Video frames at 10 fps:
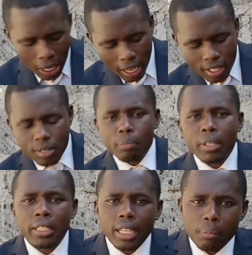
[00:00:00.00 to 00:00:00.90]

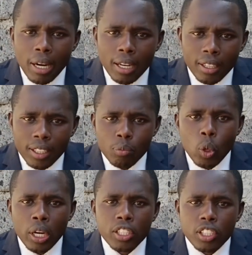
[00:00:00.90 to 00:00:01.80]
ex-military man in
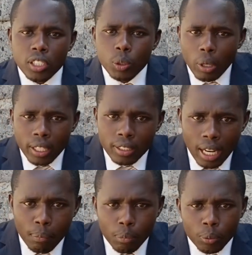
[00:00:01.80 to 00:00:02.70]
mwanajeshi wa
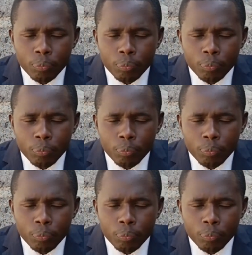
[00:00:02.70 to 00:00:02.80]
kitambo.